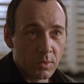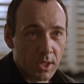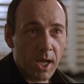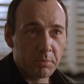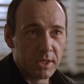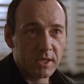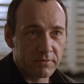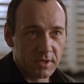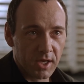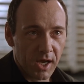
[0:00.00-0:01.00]
Well, I
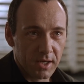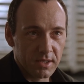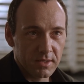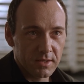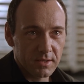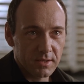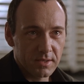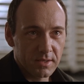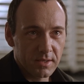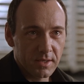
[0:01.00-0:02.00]
believe in God.
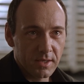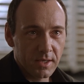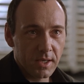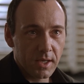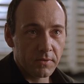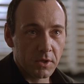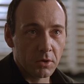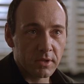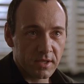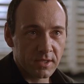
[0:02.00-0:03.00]
And the
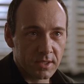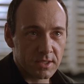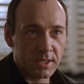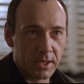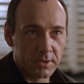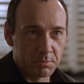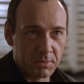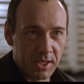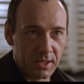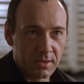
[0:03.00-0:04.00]
only thing that scares
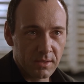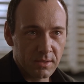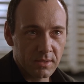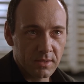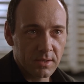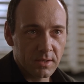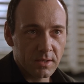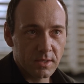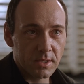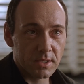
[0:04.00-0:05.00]
me
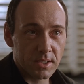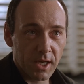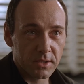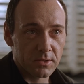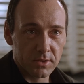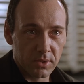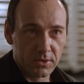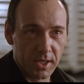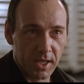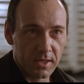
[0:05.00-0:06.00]
is Keyser
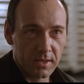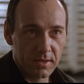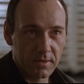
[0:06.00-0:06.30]
Soze.